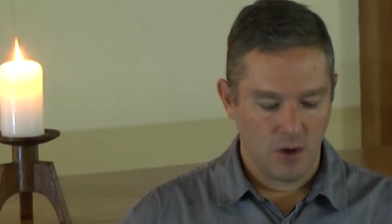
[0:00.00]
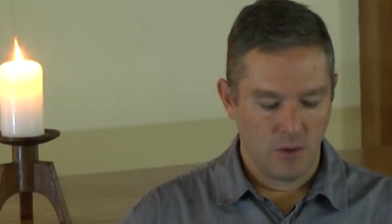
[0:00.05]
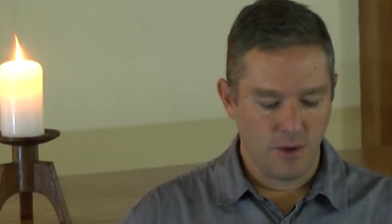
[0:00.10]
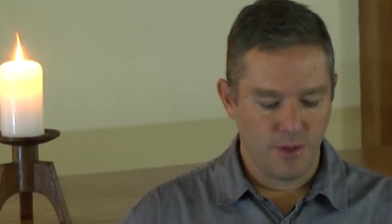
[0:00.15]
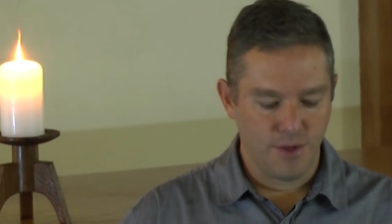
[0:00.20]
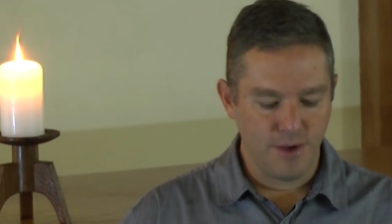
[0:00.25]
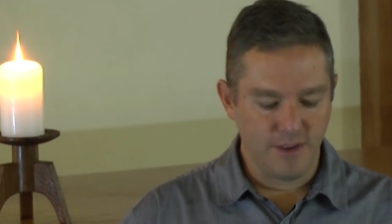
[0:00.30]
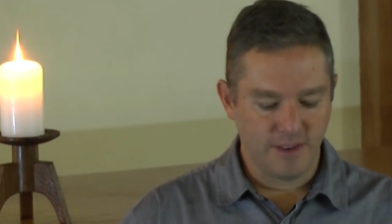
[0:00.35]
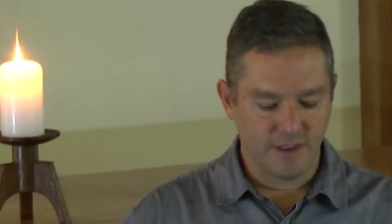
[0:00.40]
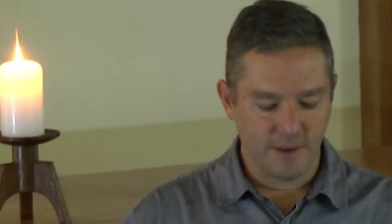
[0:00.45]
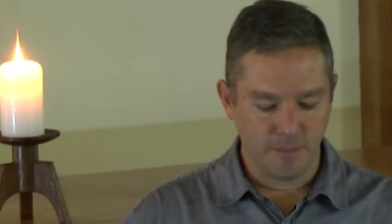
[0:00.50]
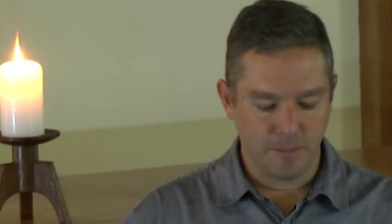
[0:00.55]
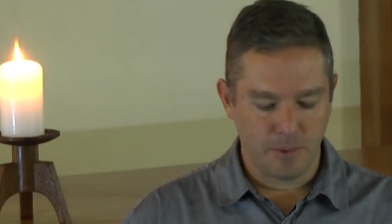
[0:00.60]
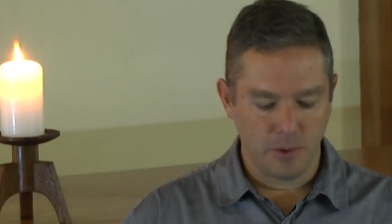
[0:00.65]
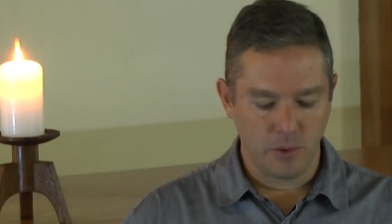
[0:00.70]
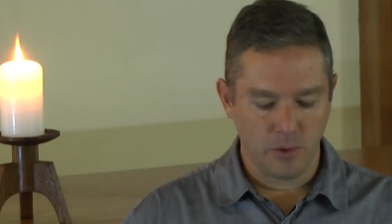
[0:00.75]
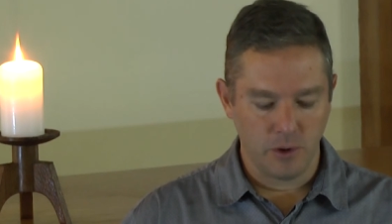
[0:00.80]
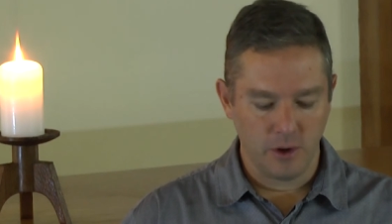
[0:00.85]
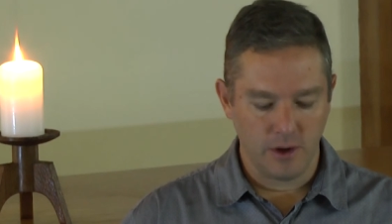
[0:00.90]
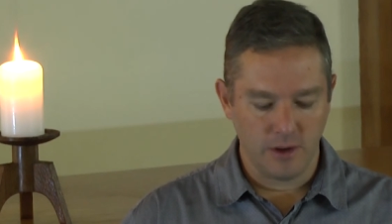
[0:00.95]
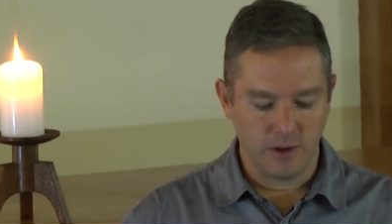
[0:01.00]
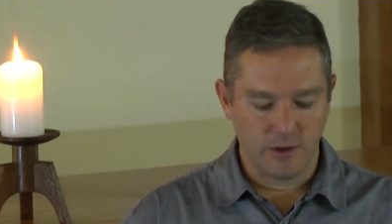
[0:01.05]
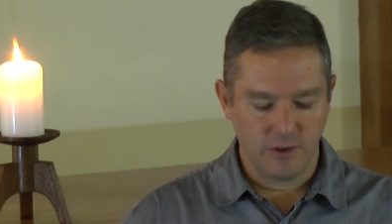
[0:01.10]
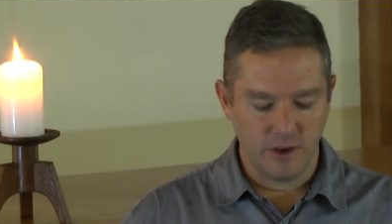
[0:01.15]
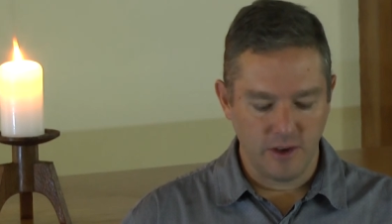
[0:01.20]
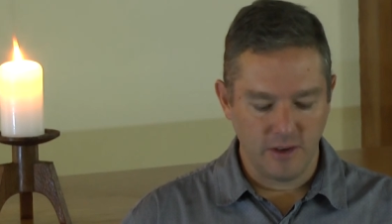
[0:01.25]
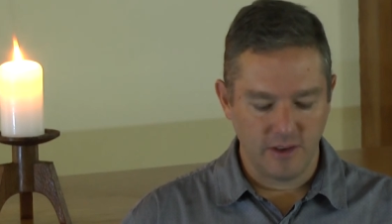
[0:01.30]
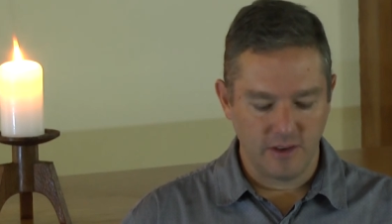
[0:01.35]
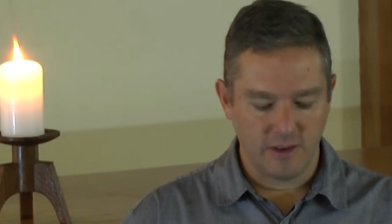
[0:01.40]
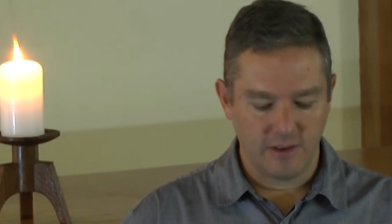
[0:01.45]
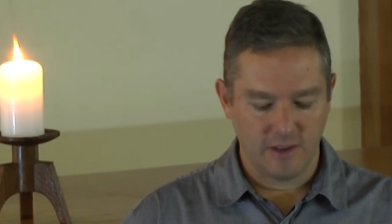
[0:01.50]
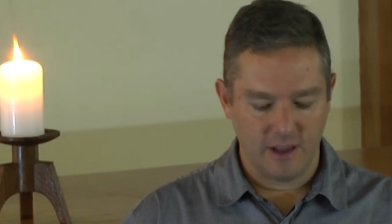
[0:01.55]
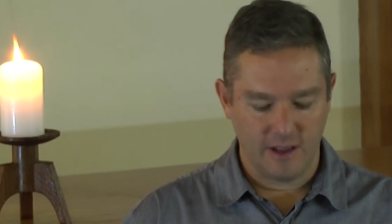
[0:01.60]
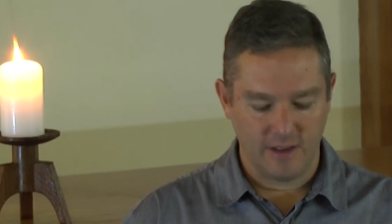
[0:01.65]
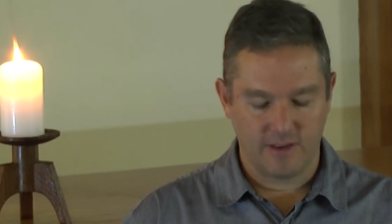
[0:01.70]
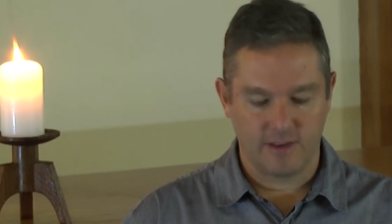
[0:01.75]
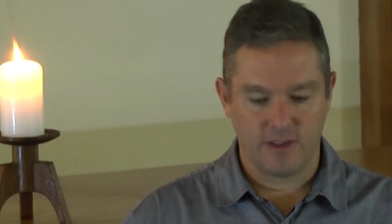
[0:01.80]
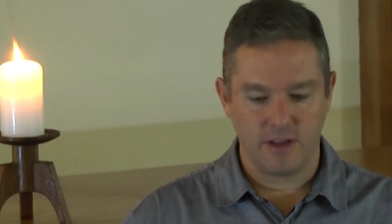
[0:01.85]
With these simple words, Jesus sets